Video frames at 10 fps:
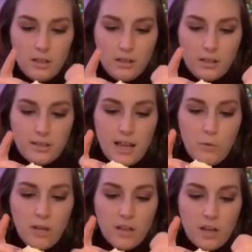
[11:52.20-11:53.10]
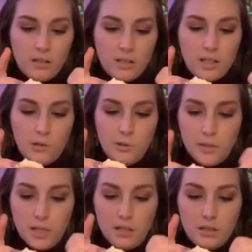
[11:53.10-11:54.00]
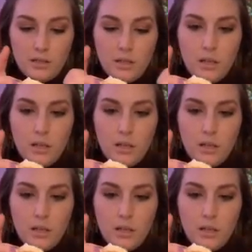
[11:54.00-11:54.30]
the same way that Hunt Slonim does.